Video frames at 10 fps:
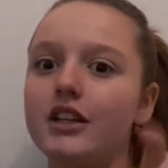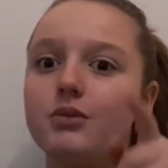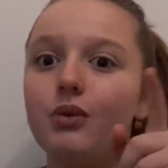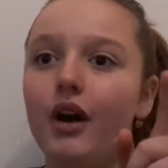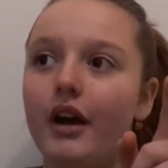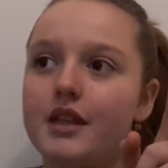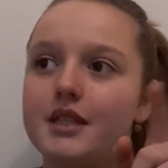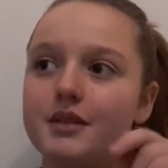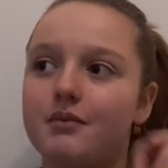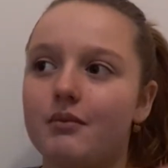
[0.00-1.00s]
Guess what?
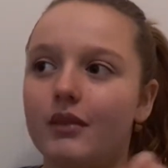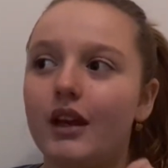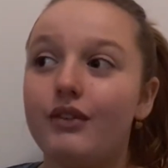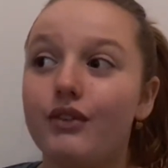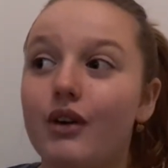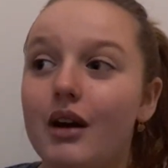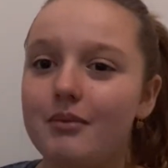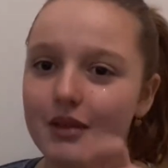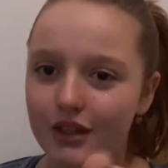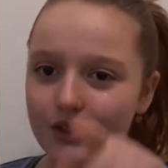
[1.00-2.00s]
If you
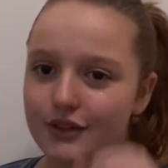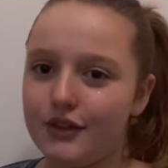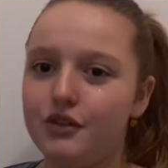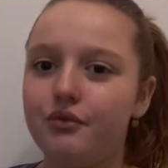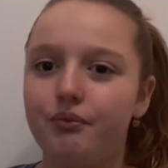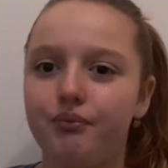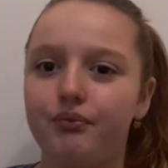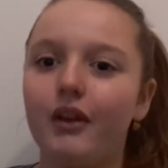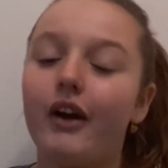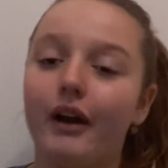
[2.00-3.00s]
want me to do,
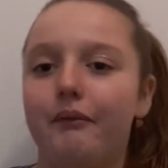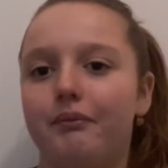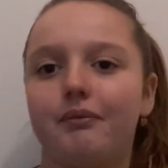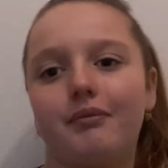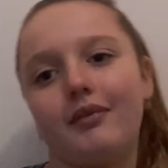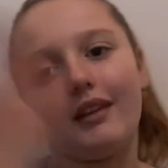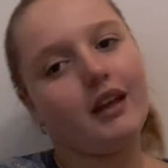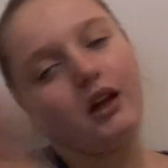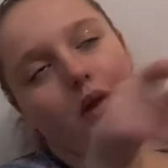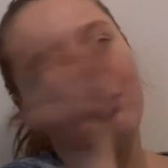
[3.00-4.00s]
okay,
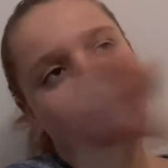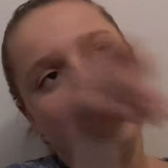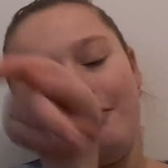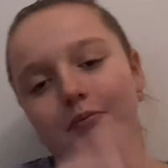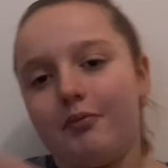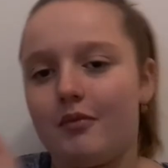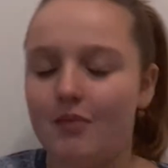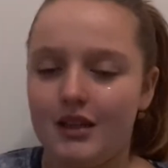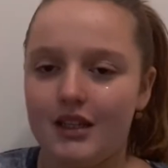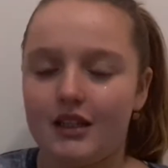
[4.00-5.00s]
it'll be
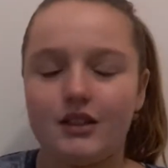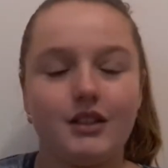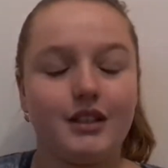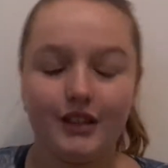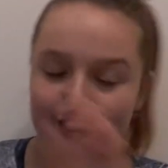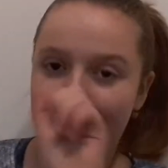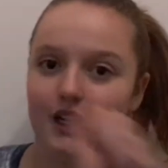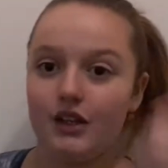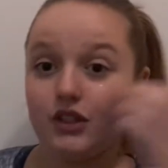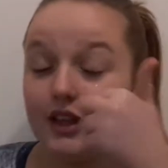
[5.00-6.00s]
my next
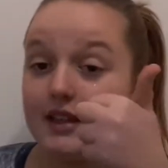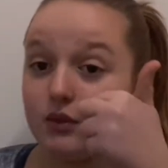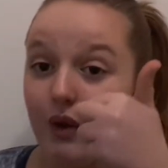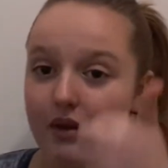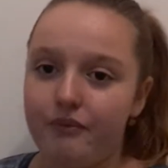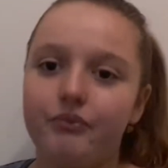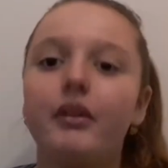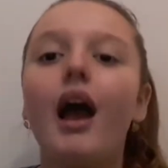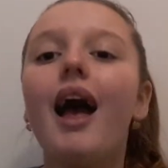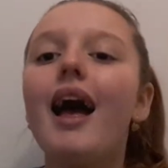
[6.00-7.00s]
listing. So that's one.
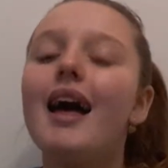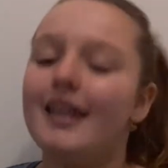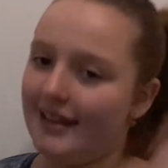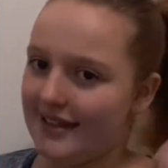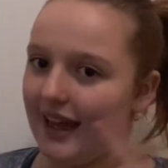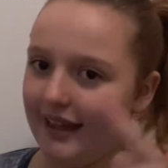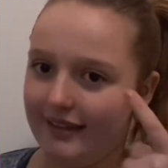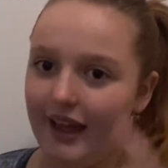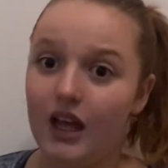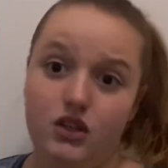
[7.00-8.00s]
The second
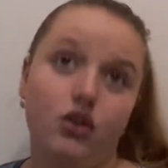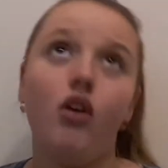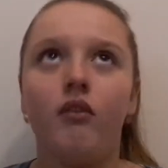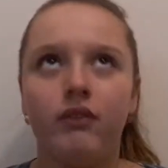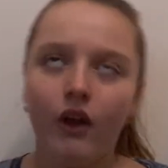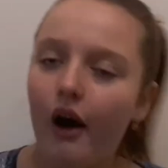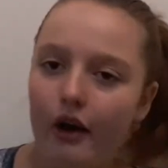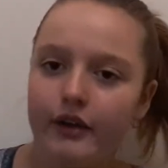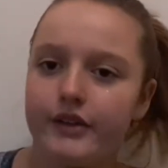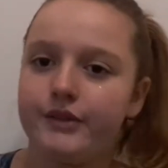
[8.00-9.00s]
thing is
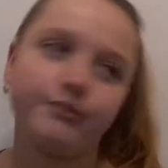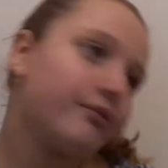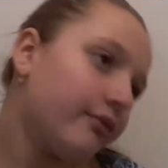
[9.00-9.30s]
vlogs.